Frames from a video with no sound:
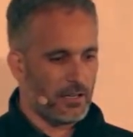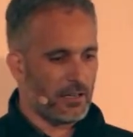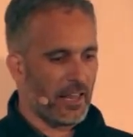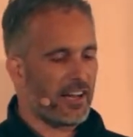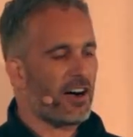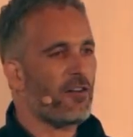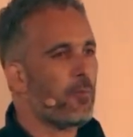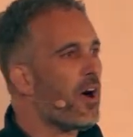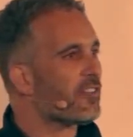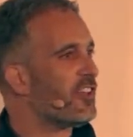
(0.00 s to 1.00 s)
Like, I've
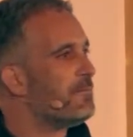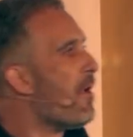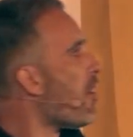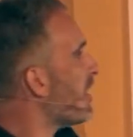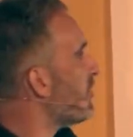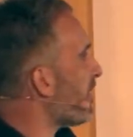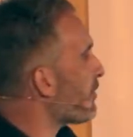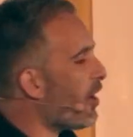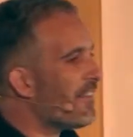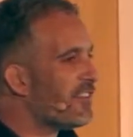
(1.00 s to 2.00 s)
worked in
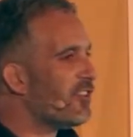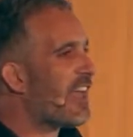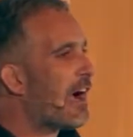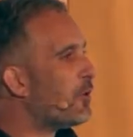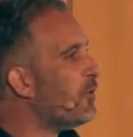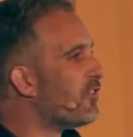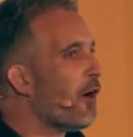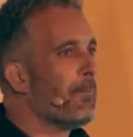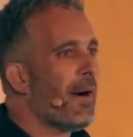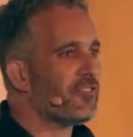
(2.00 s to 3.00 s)
marketing, right? This is how you
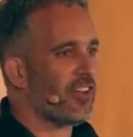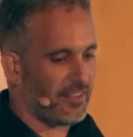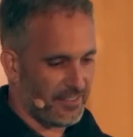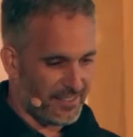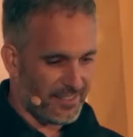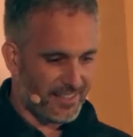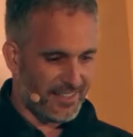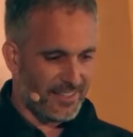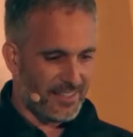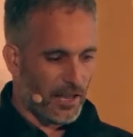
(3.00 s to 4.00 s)
sell butter.
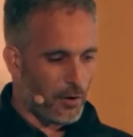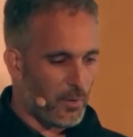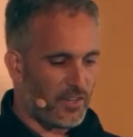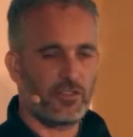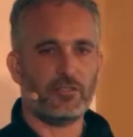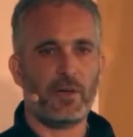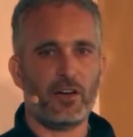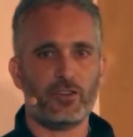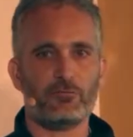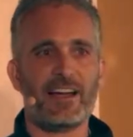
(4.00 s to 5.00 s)
Like, we should be
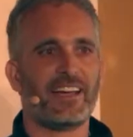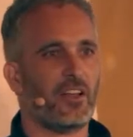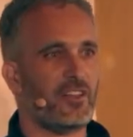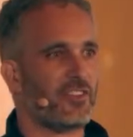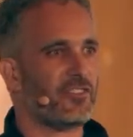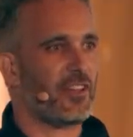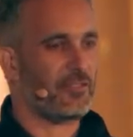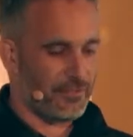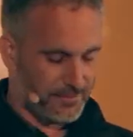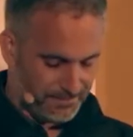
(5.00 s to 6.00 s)
able to recognize this
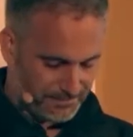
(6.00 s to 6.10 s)
stuff.